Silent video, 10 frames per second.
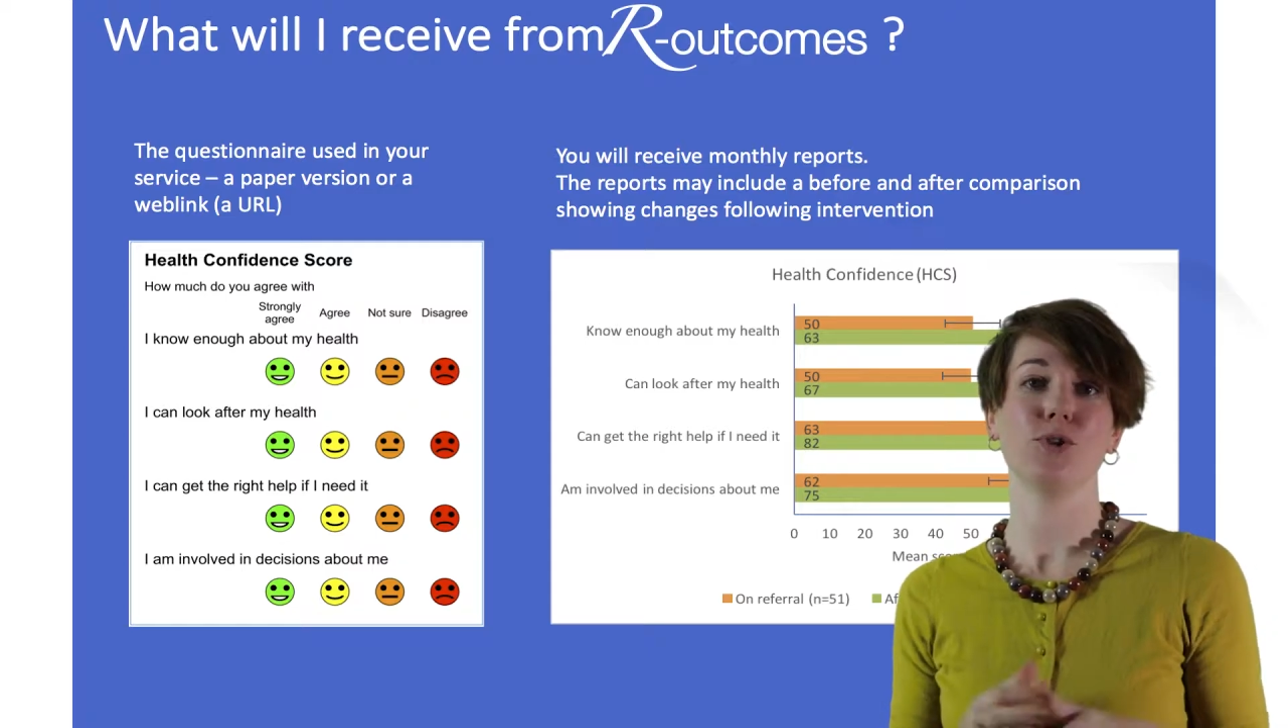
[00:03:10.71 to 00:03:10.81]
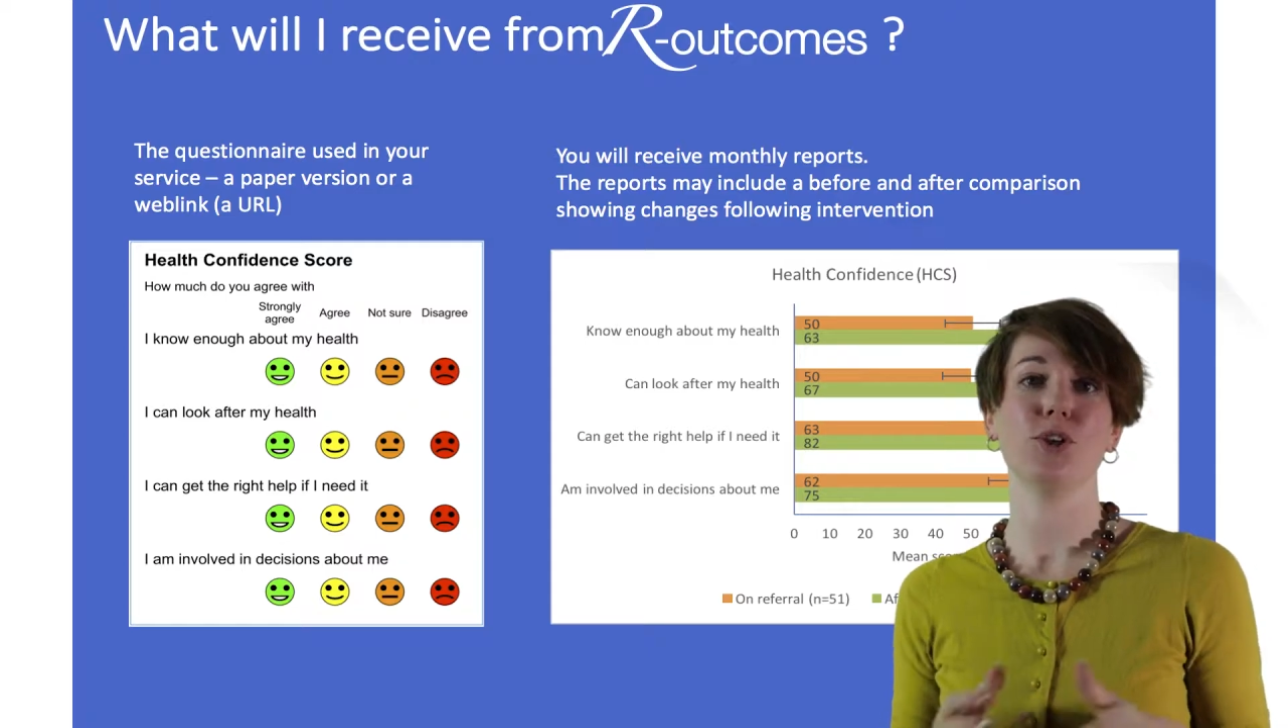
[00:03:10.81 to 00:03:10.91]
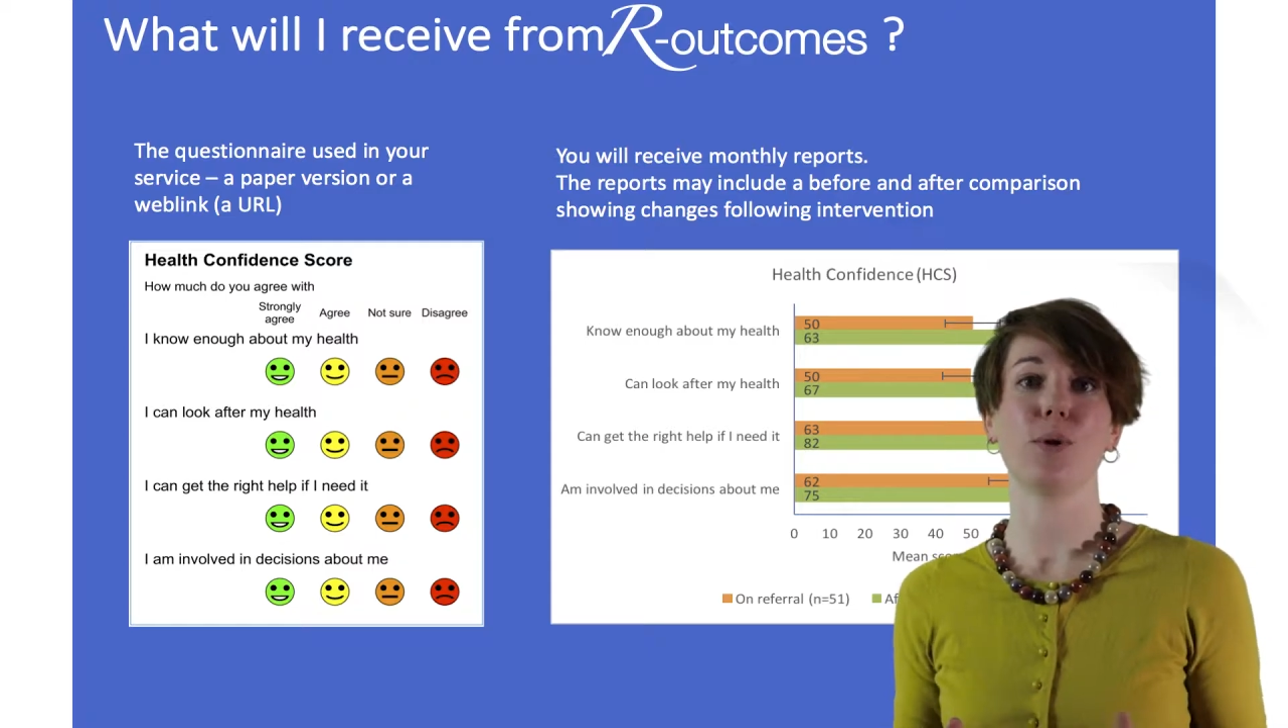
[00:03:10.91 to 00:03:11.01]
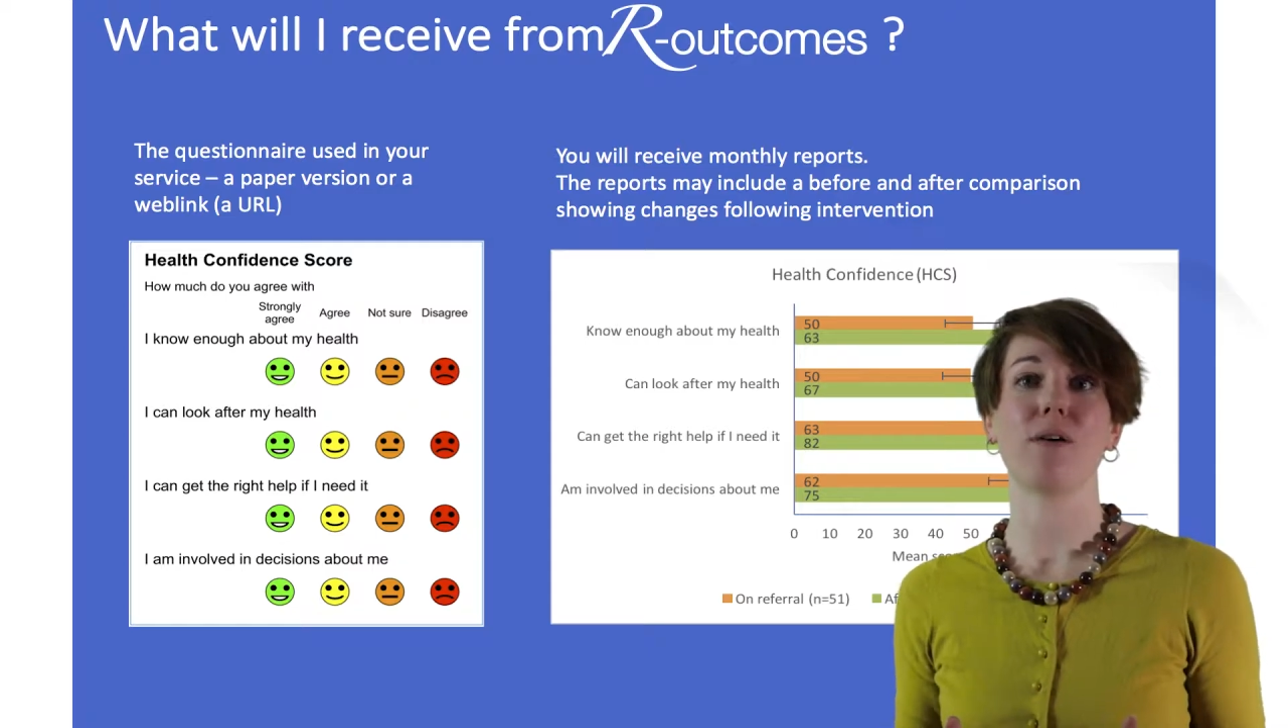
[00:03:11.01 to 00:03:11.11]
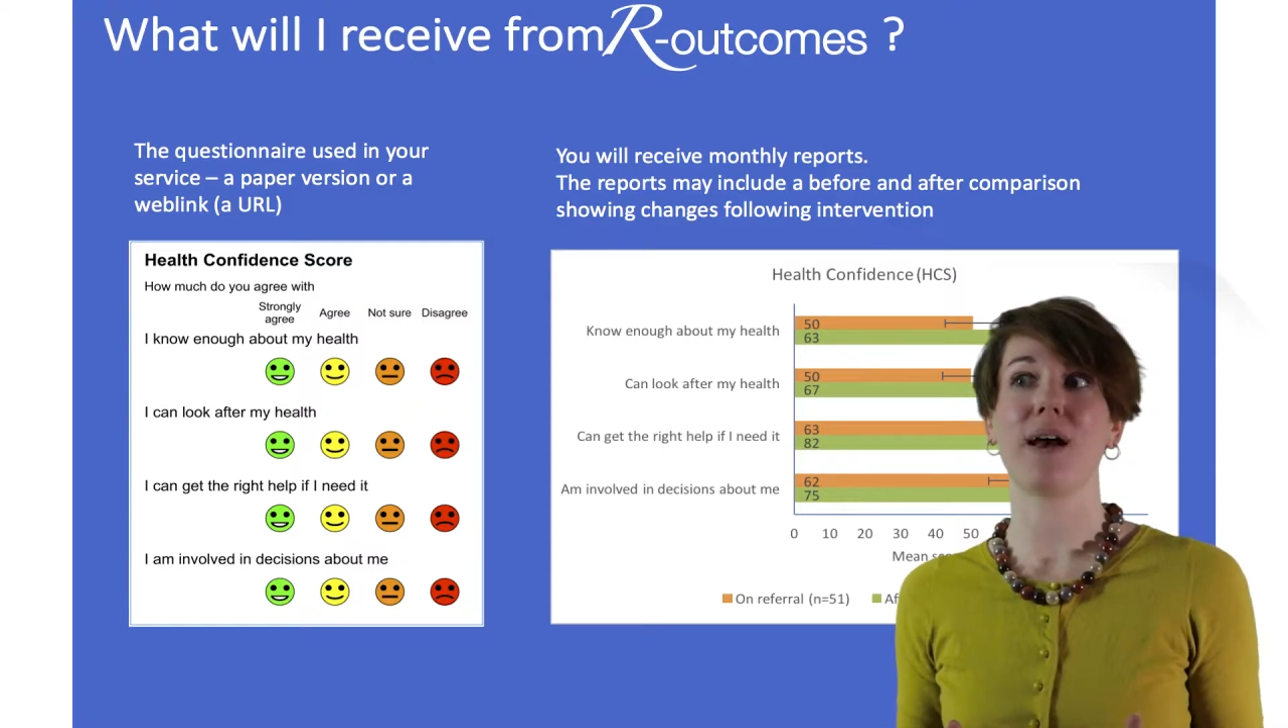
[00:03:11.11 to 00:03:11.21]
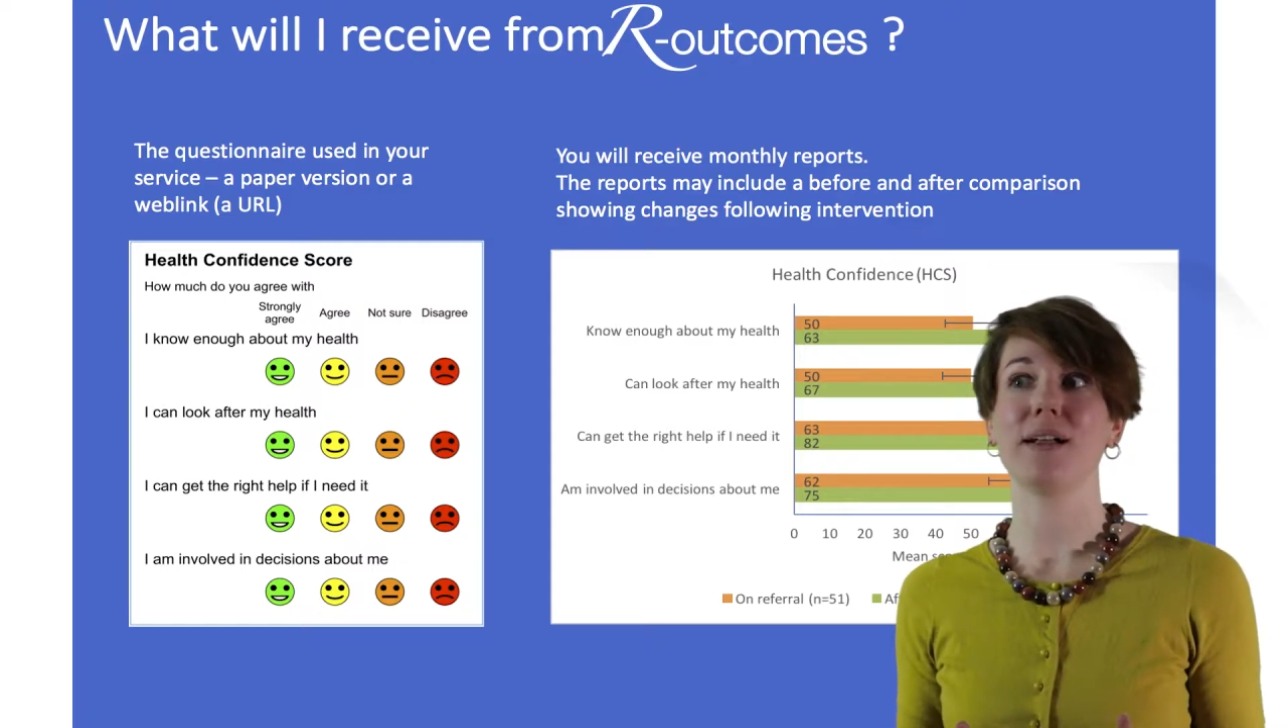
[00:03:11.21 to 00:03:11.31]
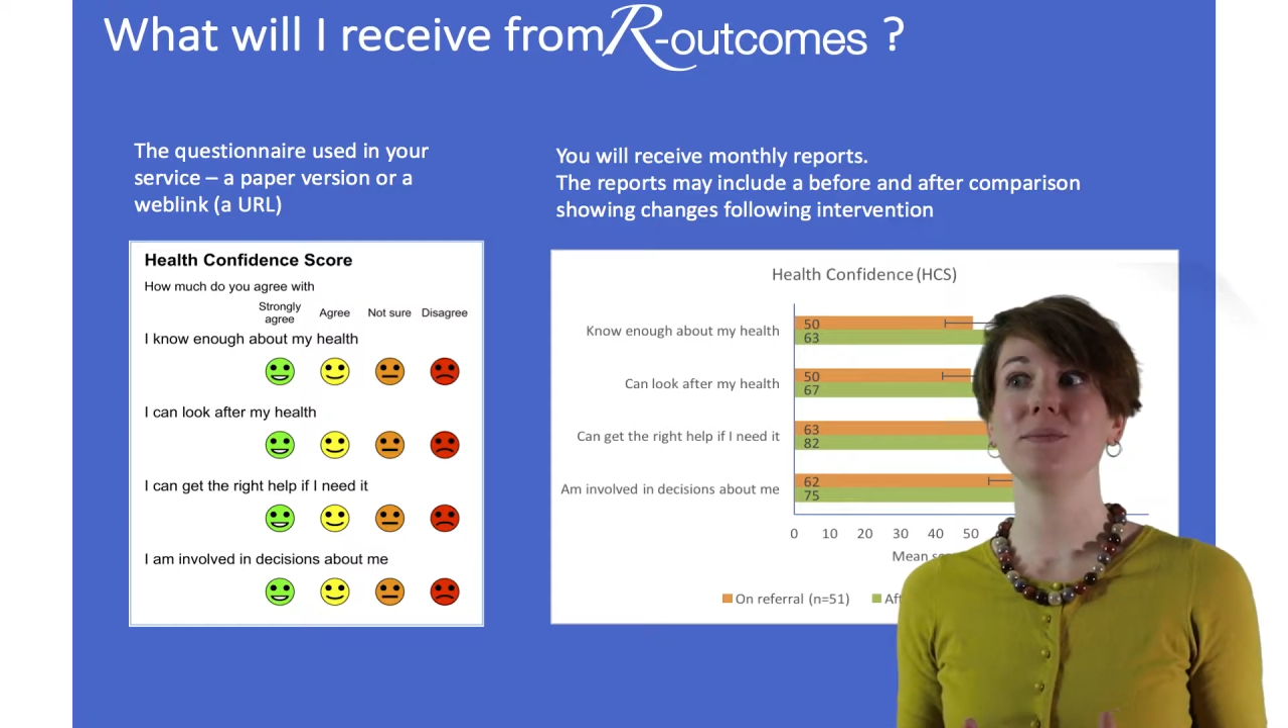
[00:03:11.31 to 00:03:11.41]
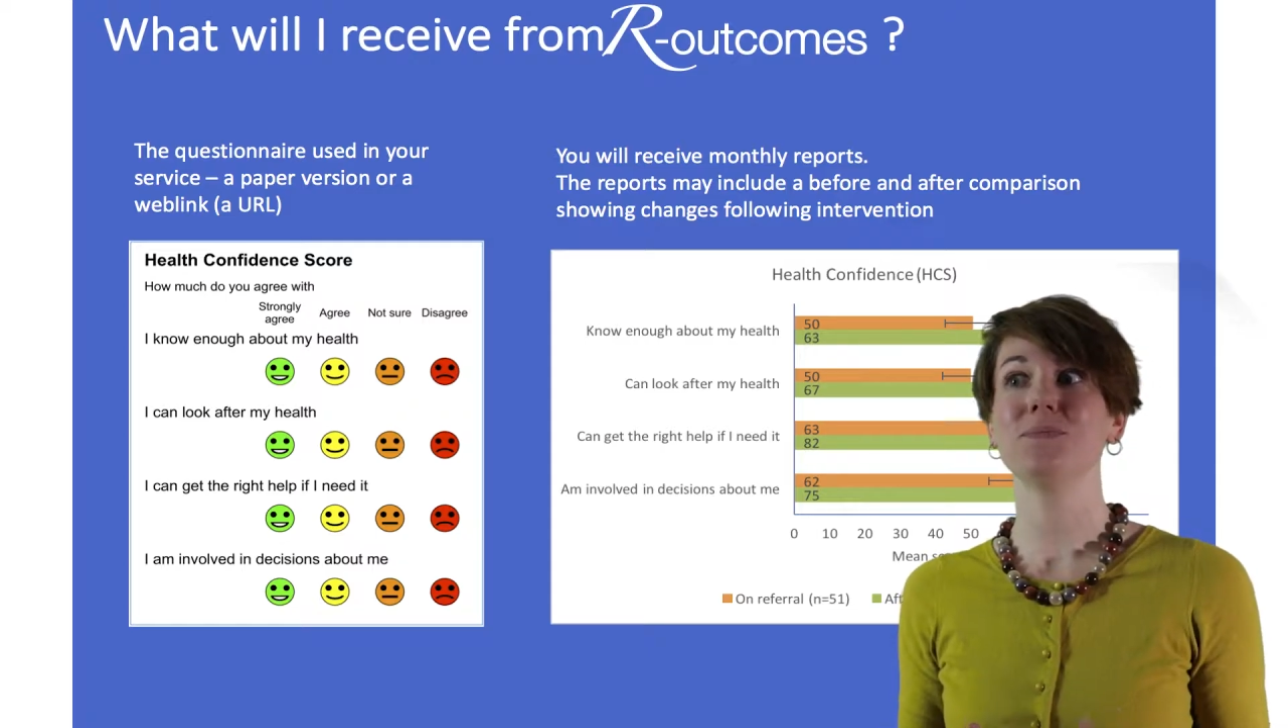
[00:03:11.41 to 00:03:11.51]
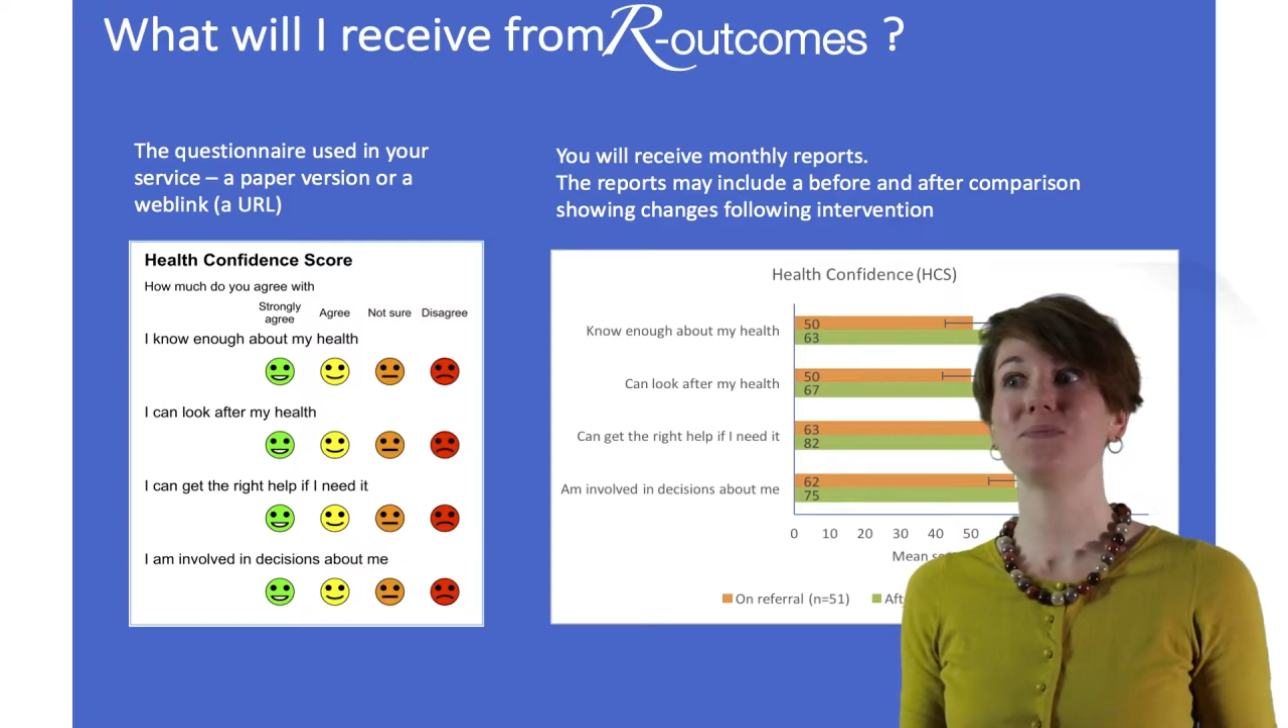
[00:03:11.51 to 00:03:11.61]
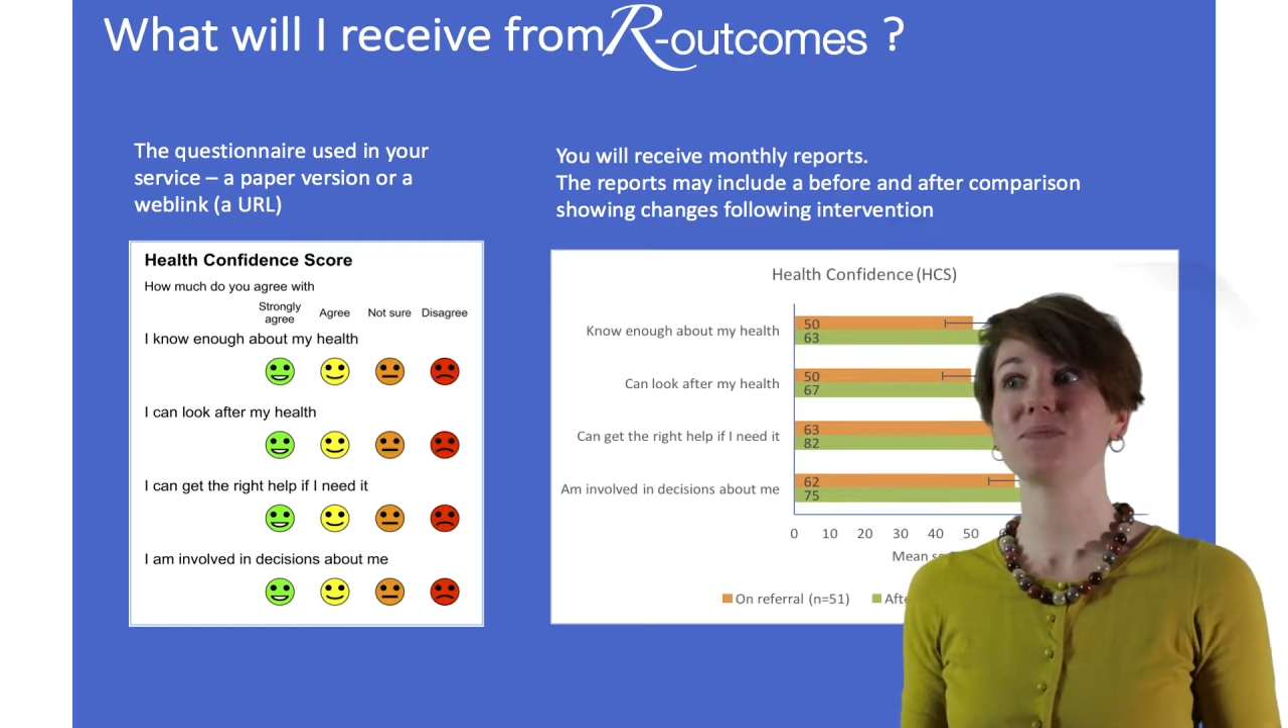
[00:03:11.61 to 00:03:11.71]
or URL,